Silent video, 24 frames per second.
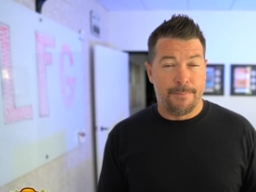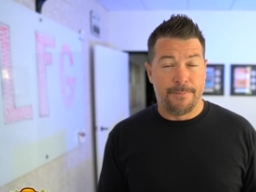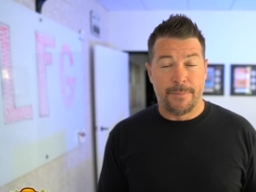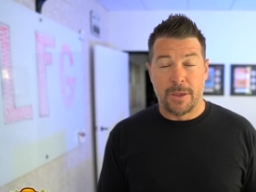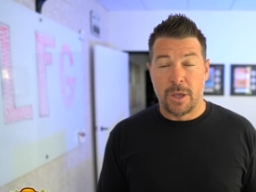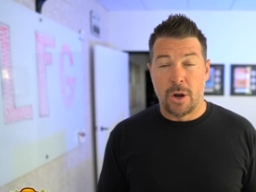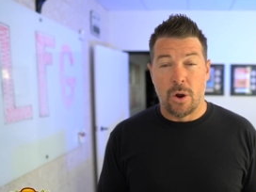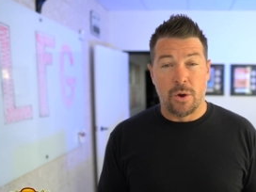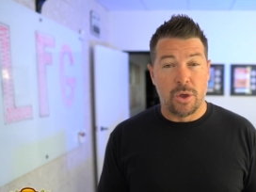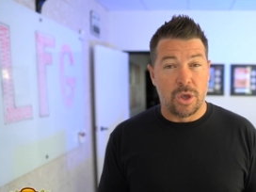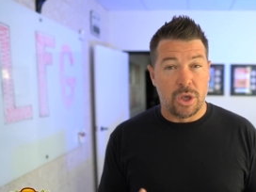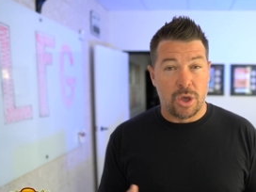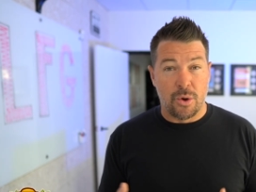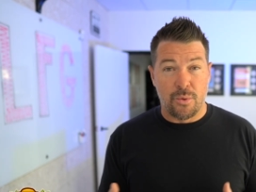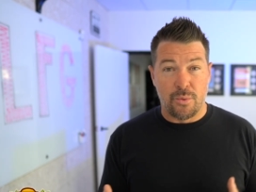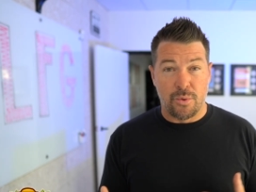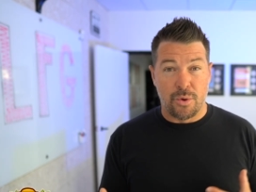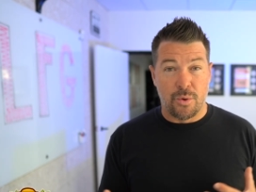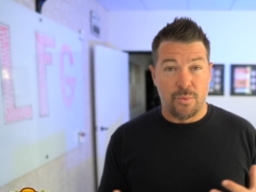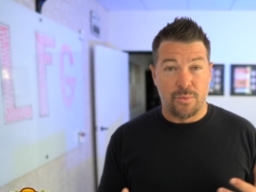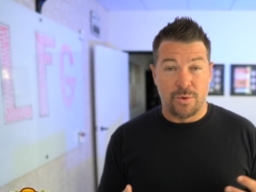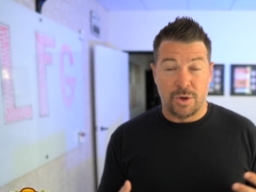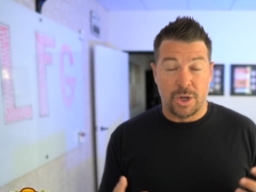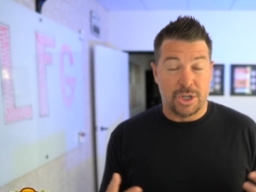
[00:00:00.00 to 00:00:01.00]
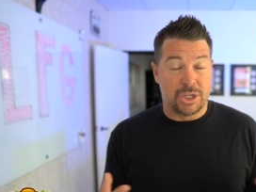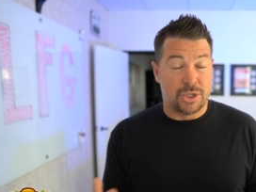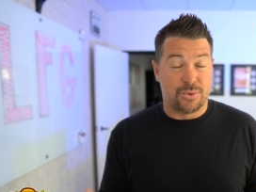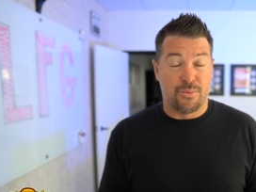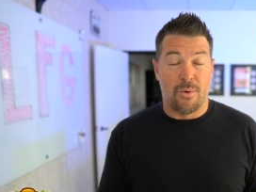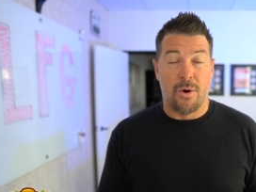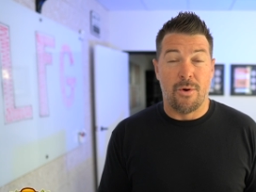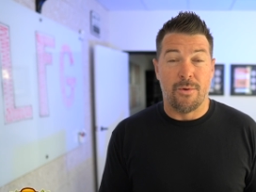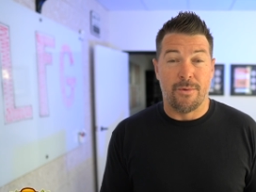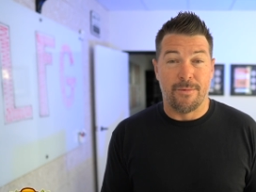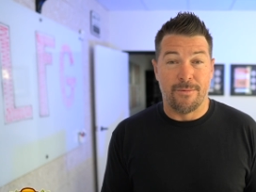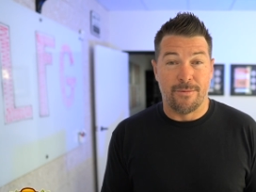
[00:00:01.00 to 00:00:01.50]
you know, you just
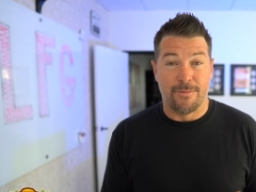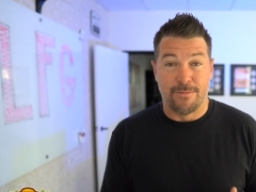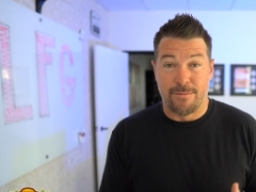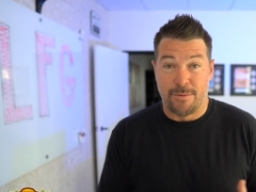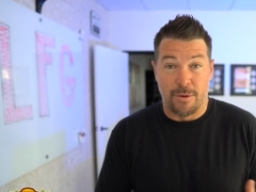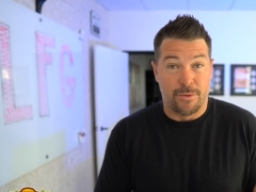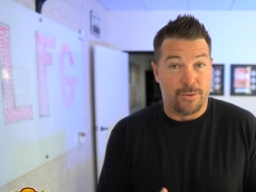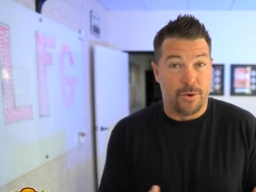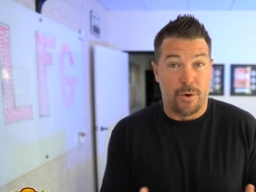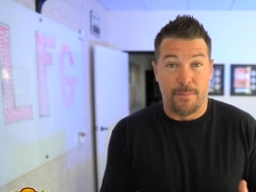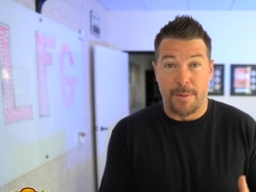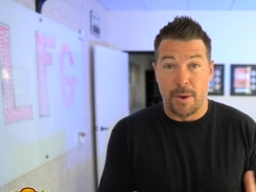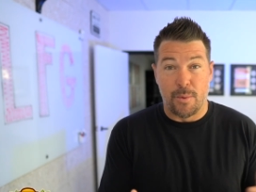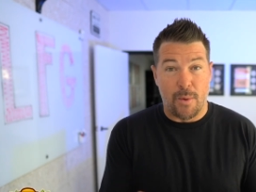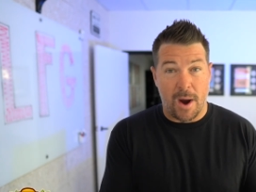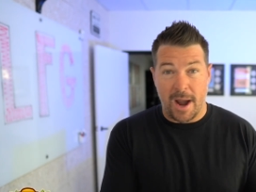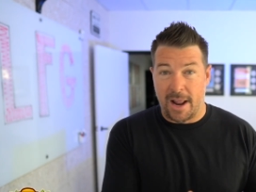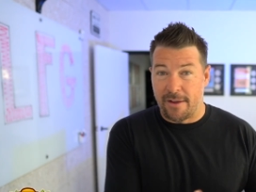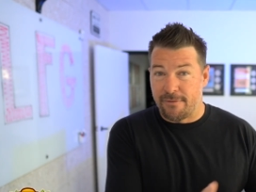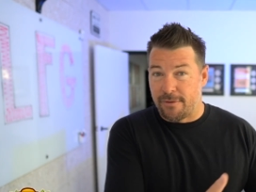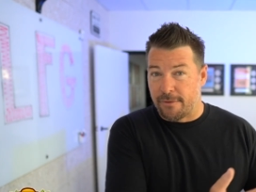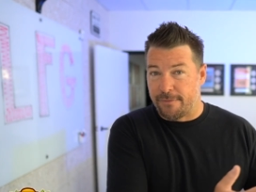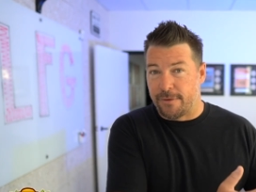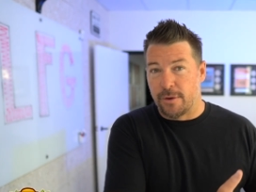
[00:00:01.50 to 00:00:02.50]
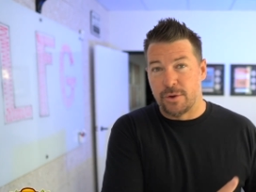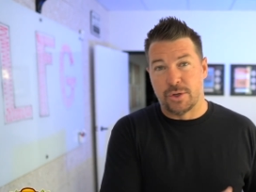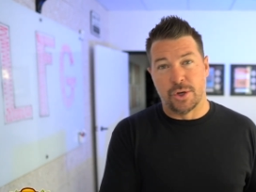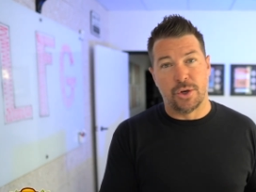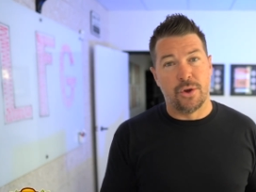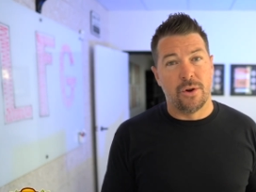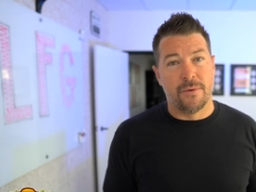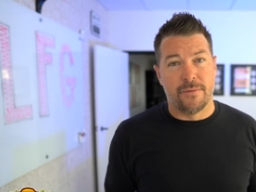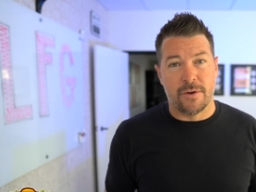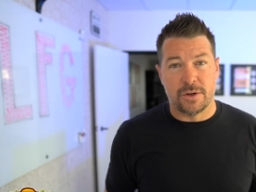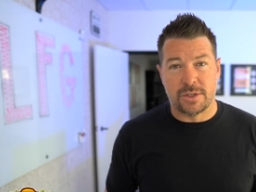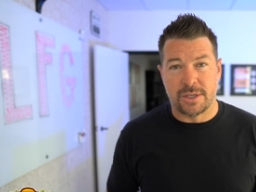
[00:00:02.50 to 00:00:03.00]
won't, they'll be waiting for future
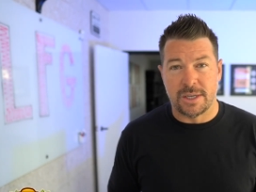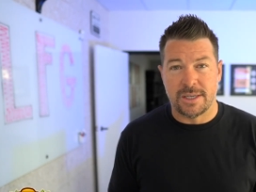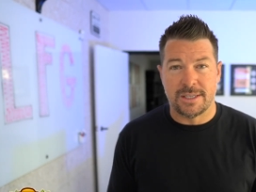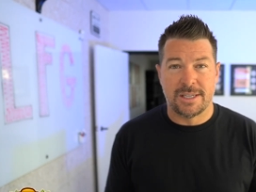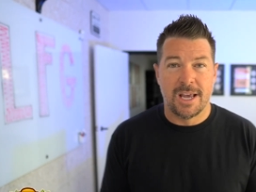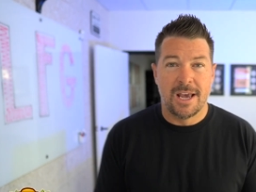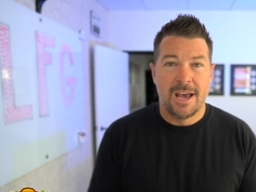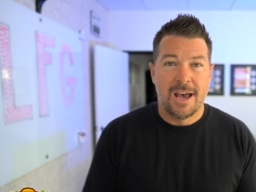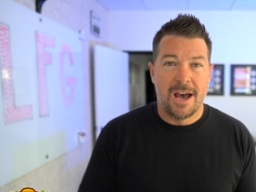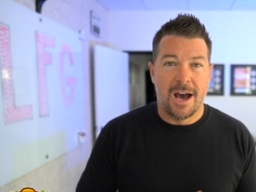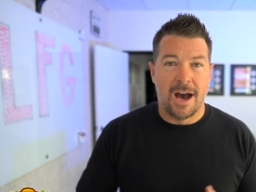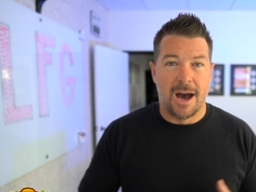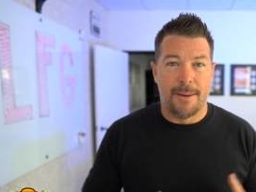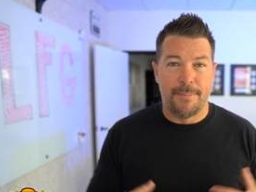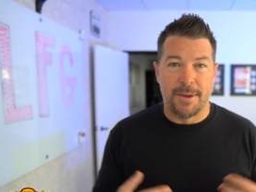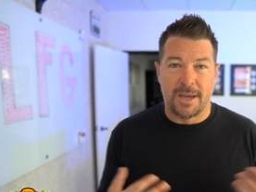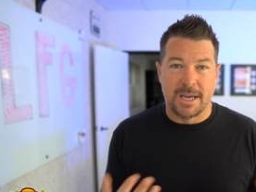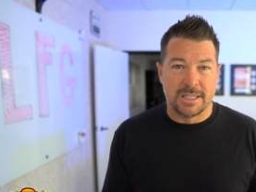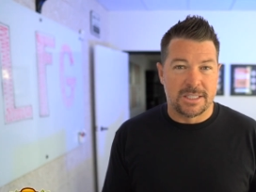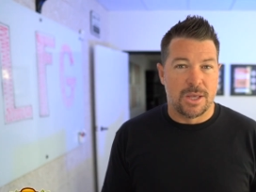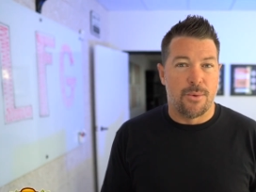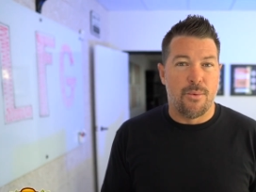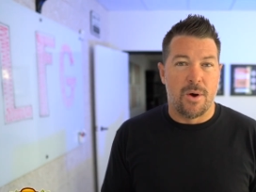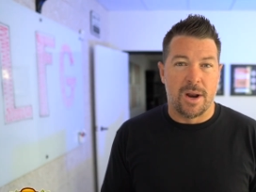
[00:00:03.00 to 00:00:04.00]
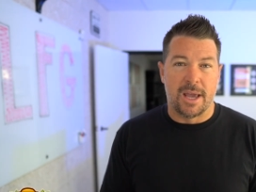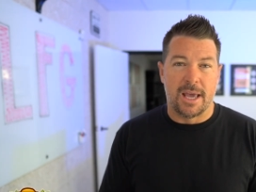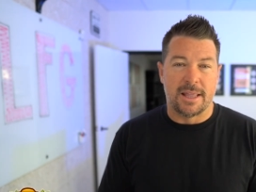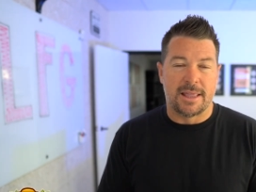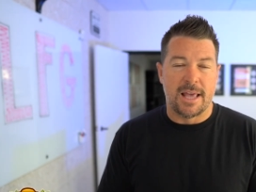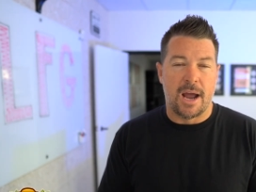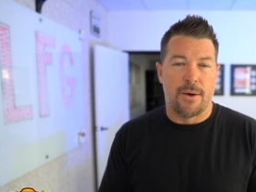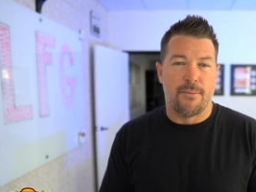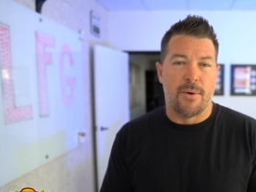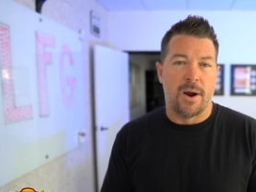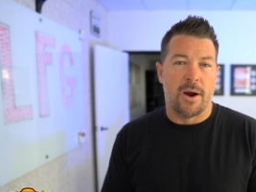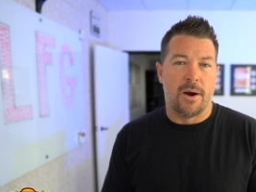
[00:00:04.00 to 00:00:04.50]
universes because they want to get
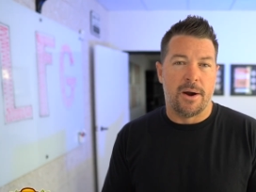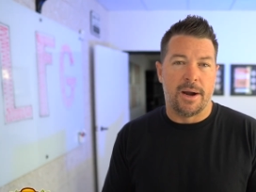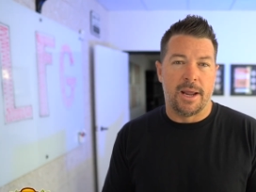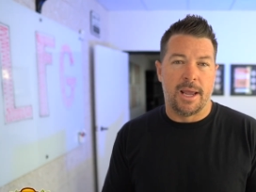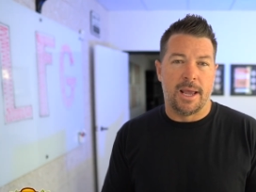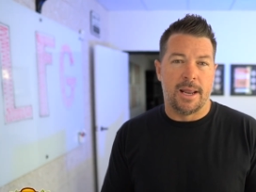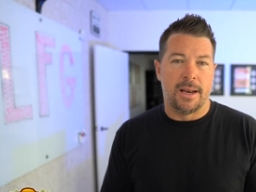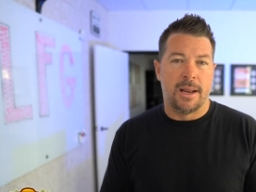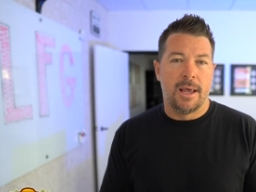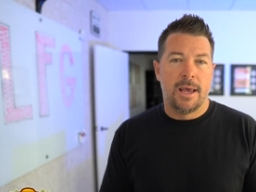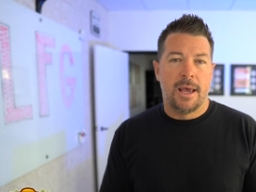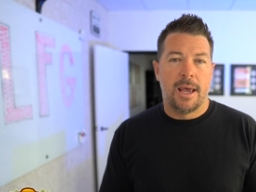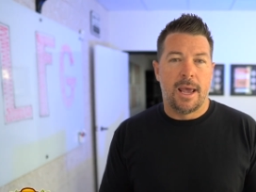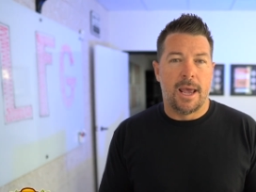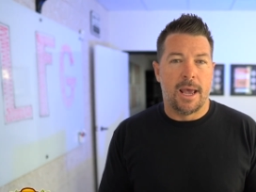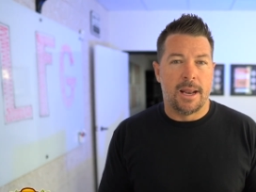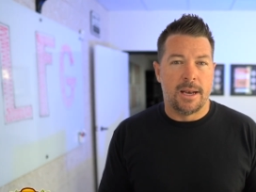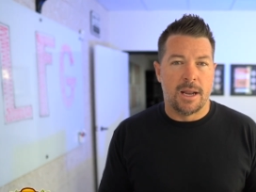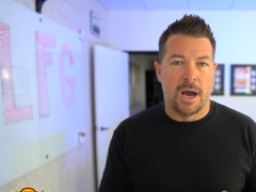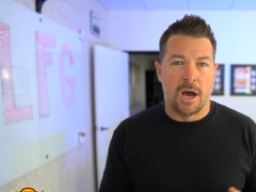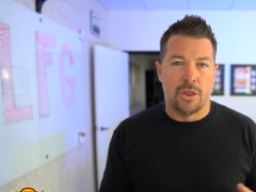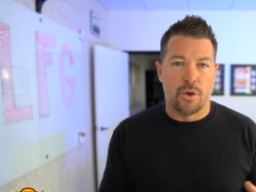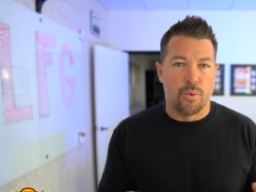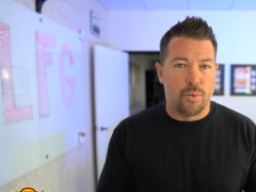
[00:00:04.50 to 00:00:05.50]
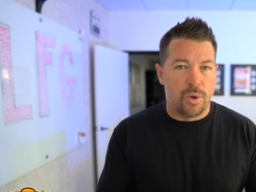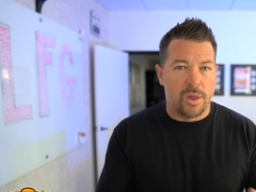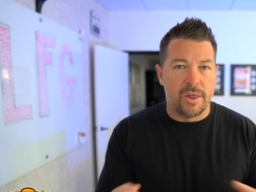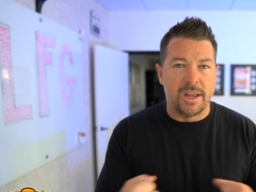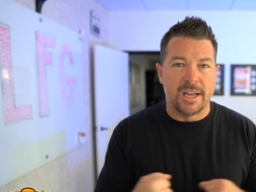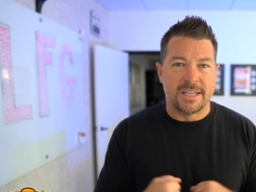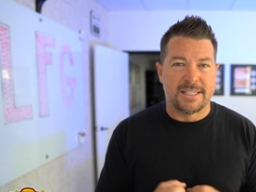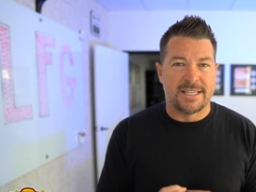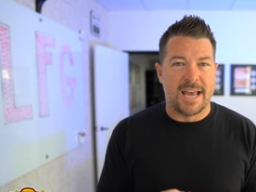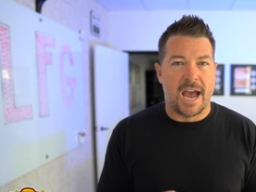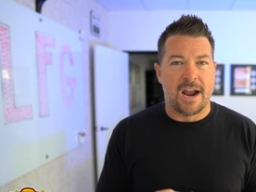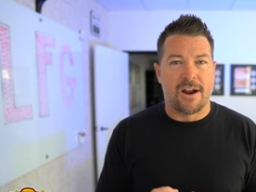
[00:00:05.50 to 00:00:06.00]
that rarity, and they're willing
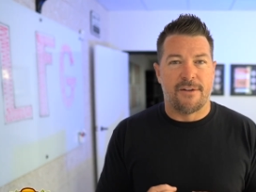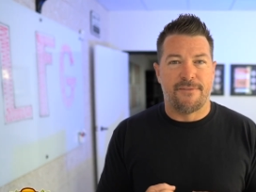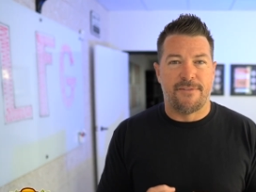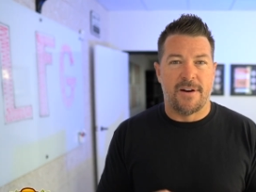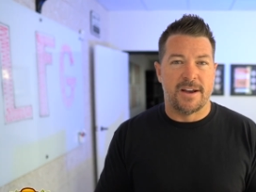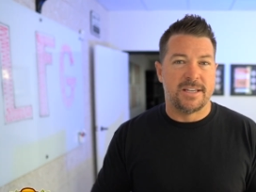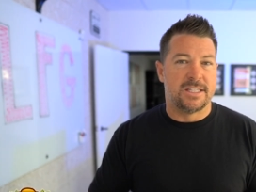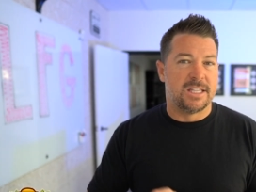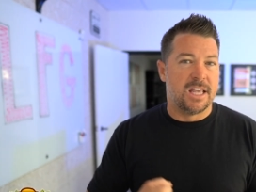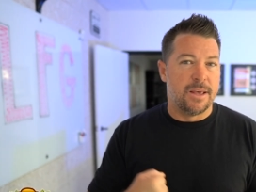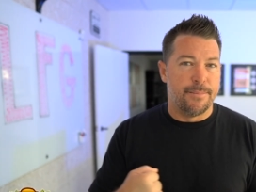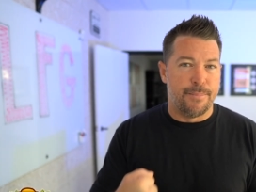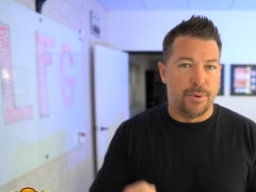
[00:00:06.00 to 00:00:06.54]
to sacrifice the